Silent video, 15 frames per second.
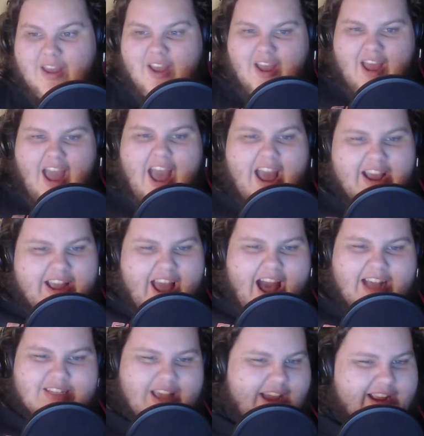Hey
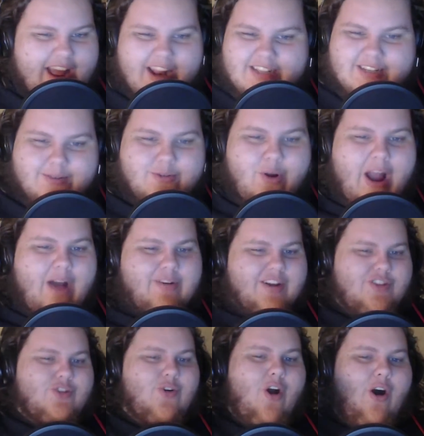guys, I'm getting some crowd
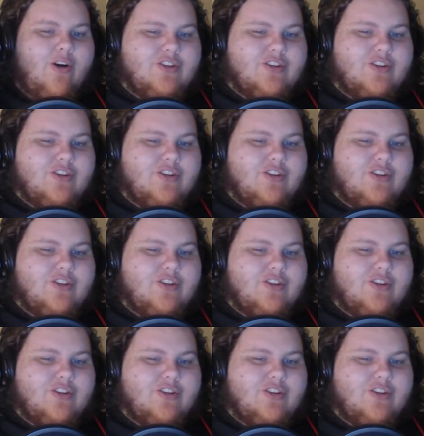control!